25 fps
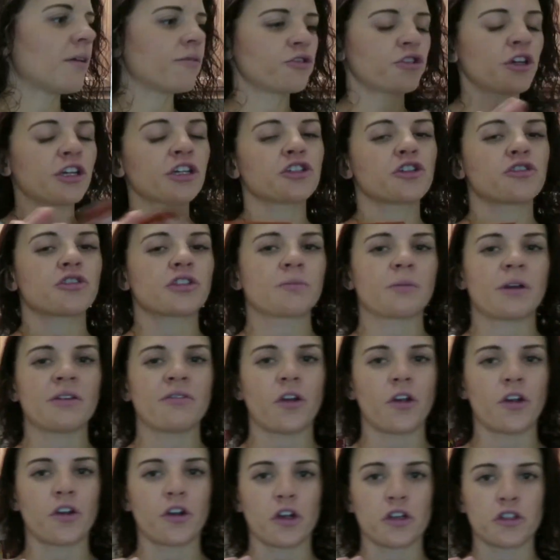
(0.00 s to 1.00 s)
Trader Joe's is my
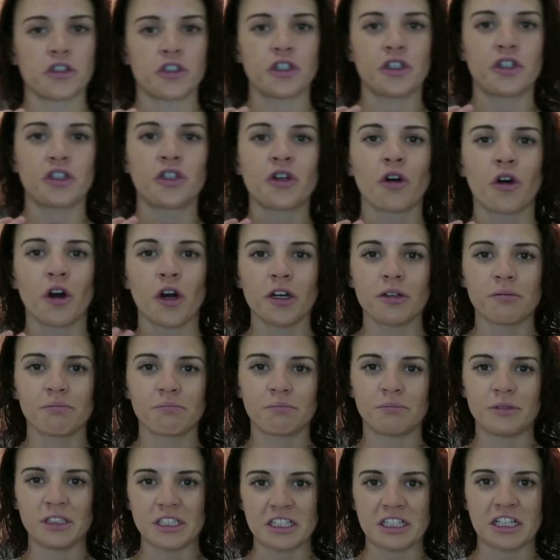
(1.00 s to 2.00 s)
favorite grocery store.
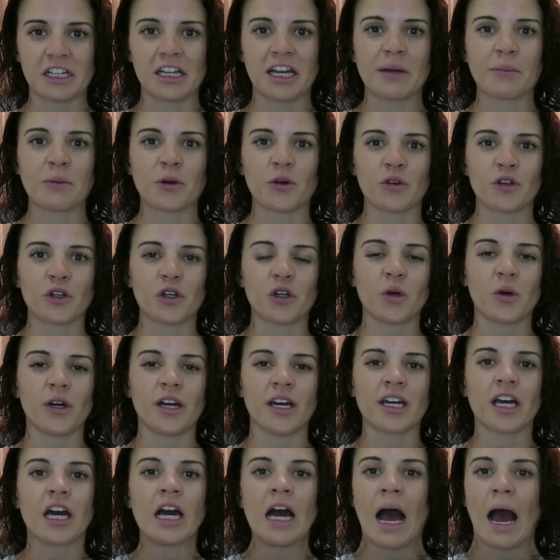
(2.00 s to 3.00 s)
Disclaimer real
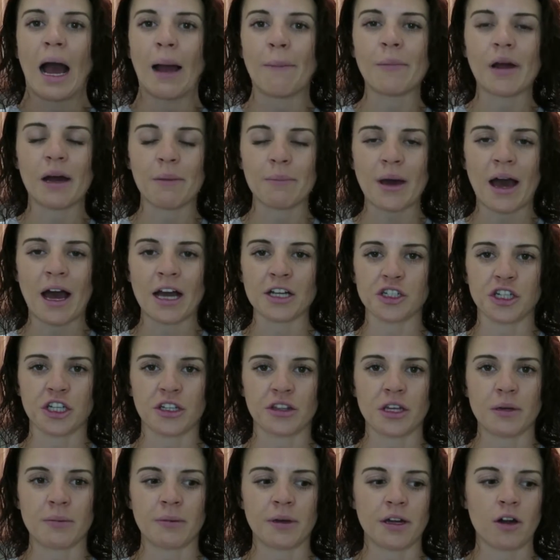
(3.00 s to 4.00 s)
quick, I'm not
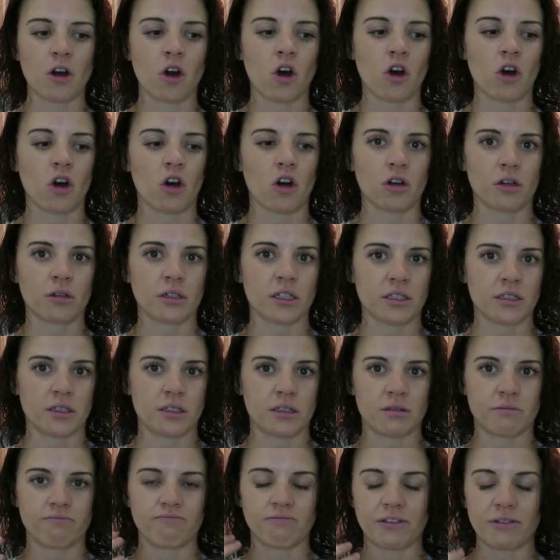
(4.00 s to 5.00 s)
bashing them at all
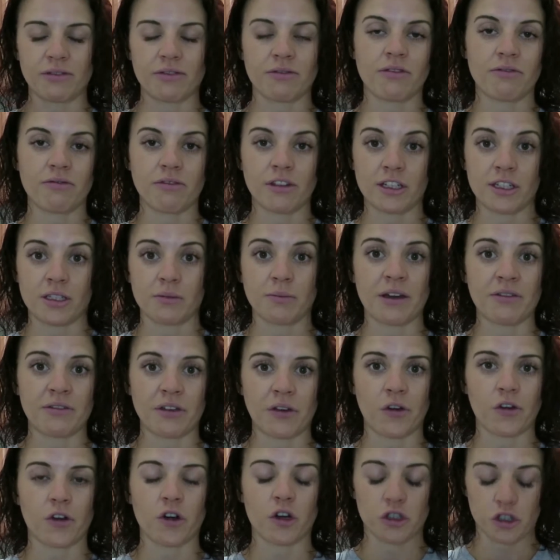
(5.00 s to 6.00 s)
because that's my
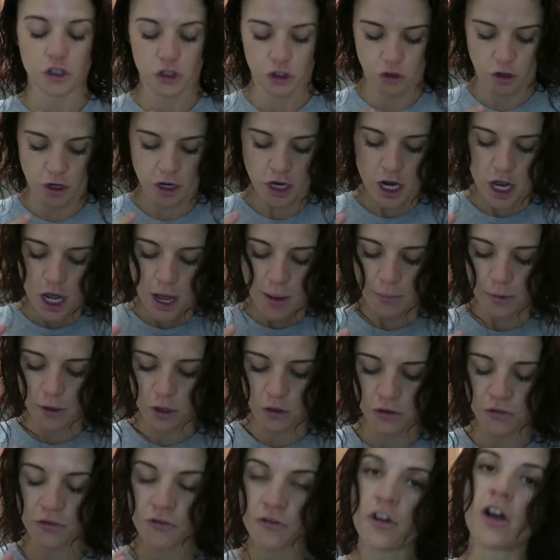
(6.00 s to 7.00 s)
favorite grocery store. But
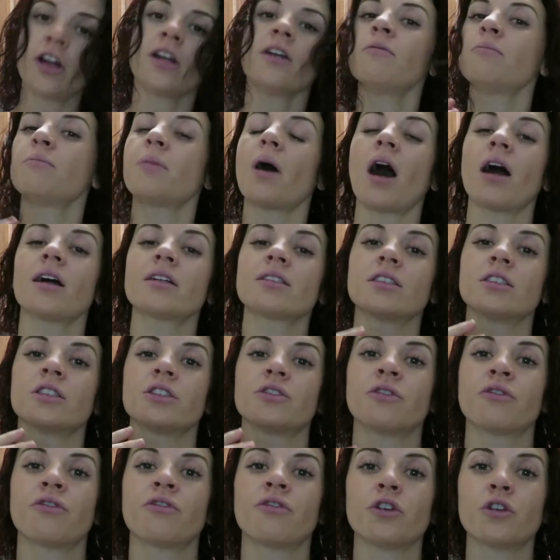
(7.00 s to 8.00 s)
on the front of boxes
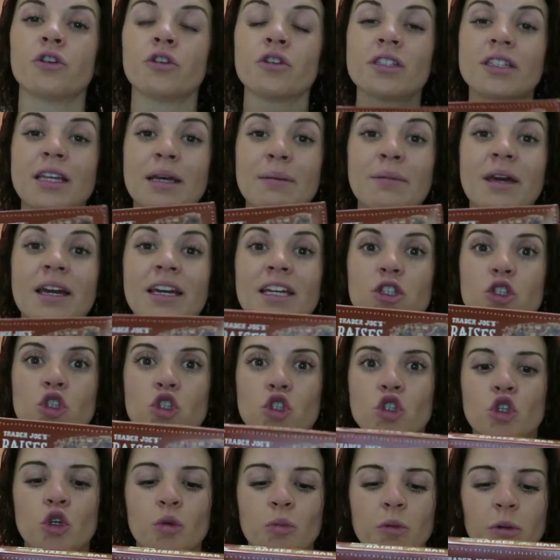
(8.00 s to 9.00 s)
of foods, they make it
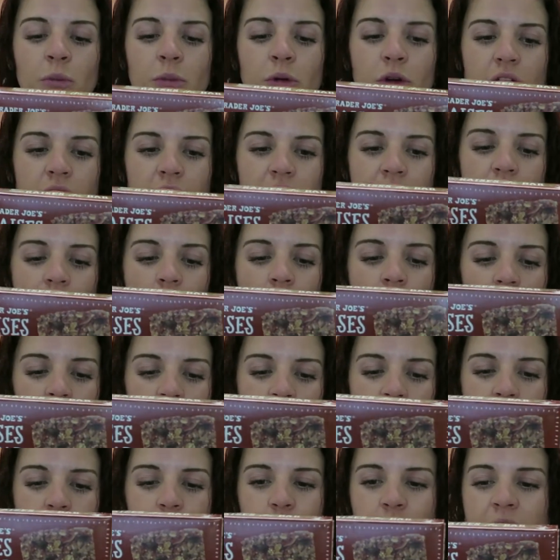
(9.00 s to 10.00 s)
super pretty,
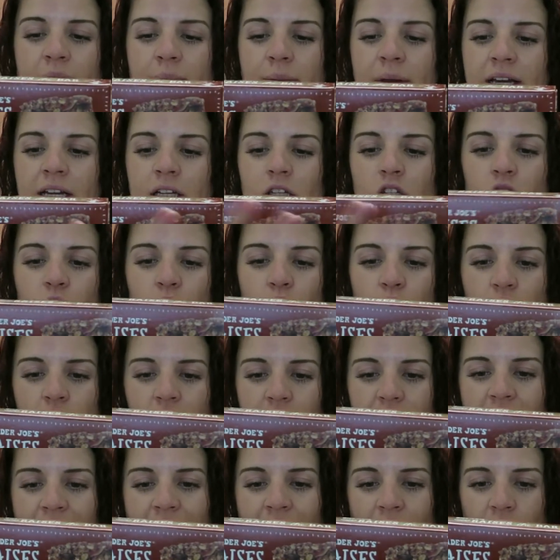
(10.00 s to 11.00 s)
awesome, try to make it look
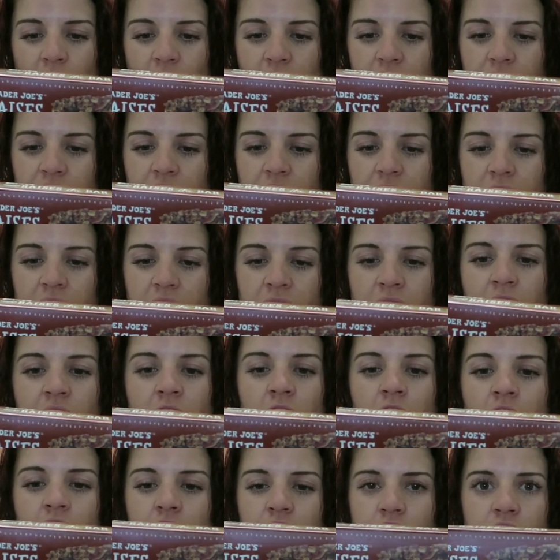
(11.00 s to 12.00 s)
really healthy,
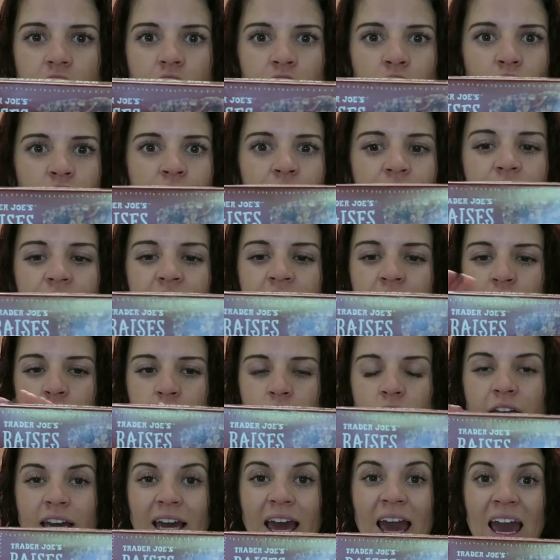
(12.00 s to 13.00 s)
you know, convince
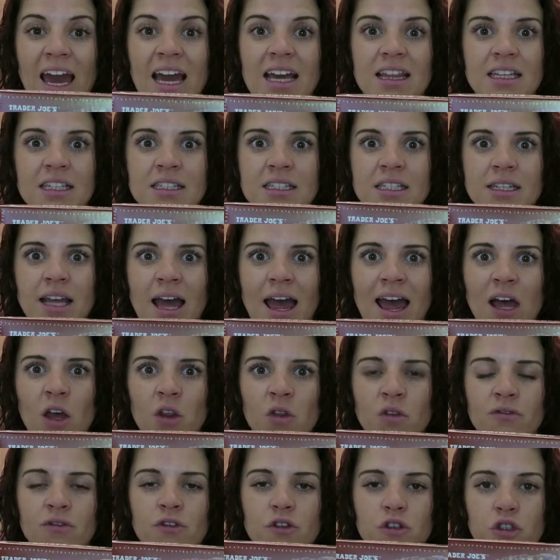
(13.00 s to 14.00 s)
you like, hey, this is a
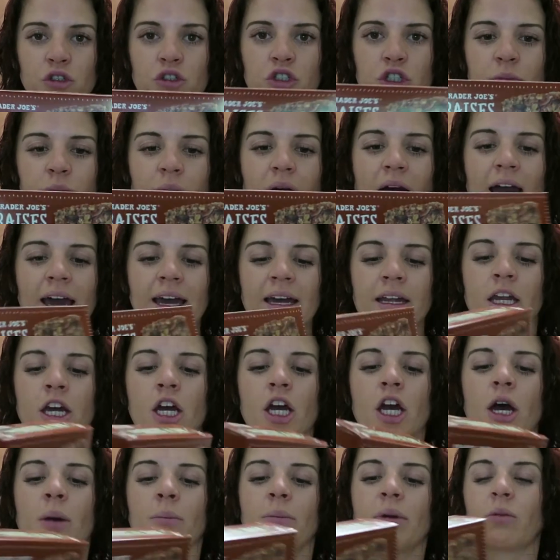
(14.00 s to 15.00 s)
health food, you should buy it.
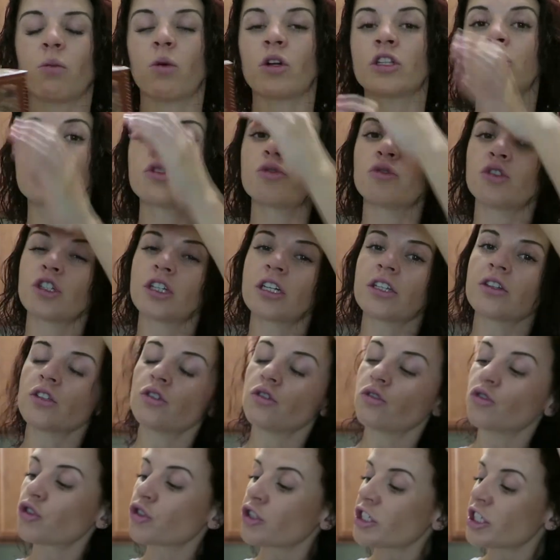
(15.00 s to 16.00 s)
But once you look at the
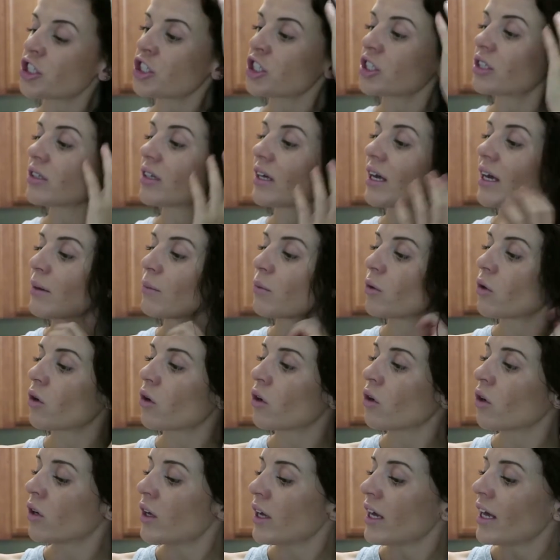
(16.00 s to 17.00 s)
nutrition
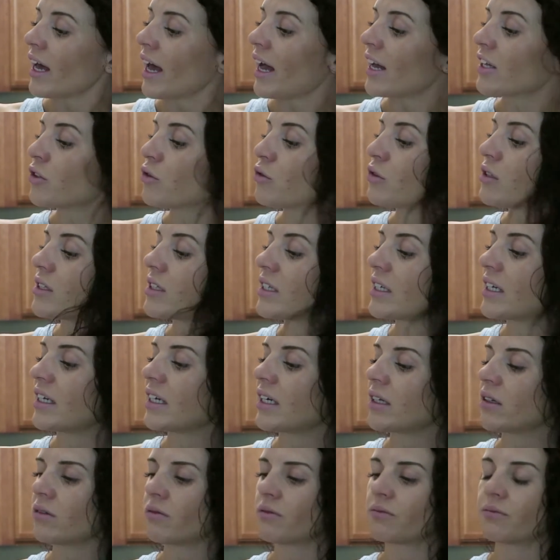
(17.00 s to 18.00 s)
label and you
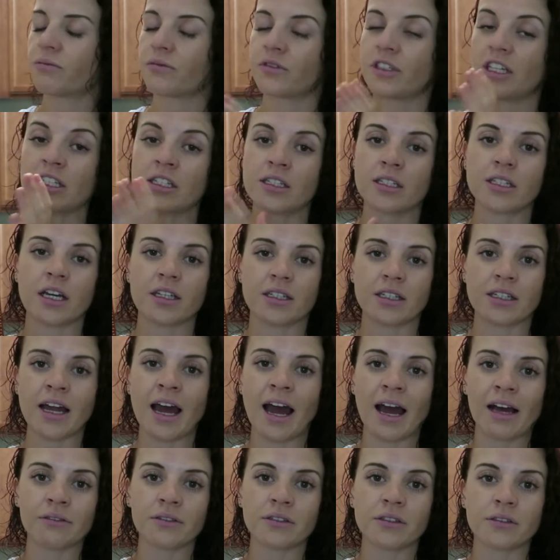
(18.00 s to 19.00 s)
see this doesn't
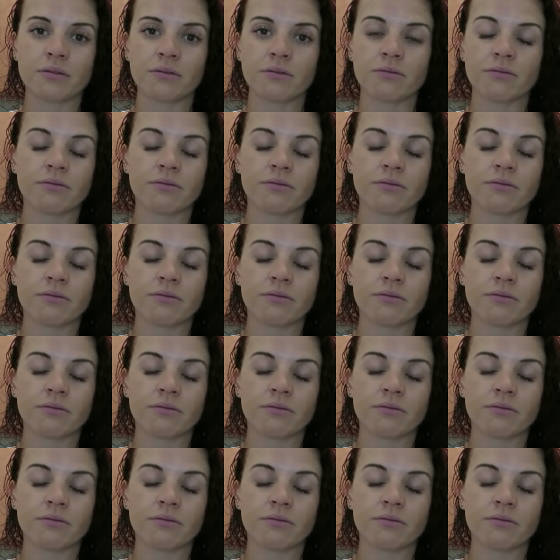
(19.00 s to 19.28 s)
have